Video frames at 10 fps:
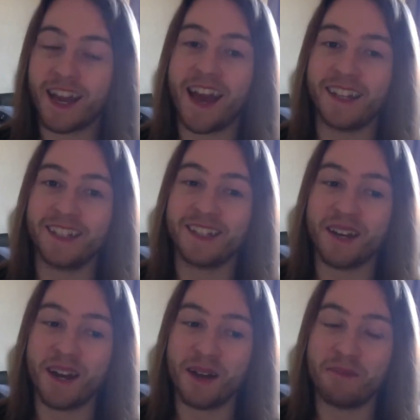And
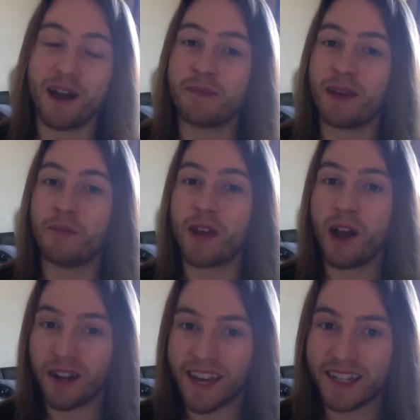I mean, we
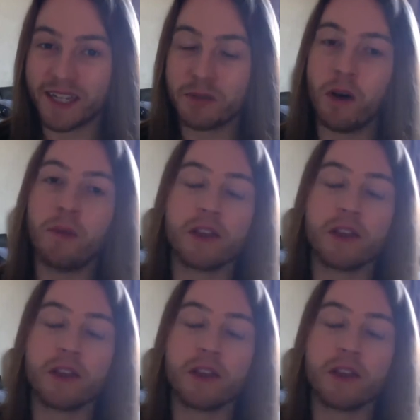are getting one.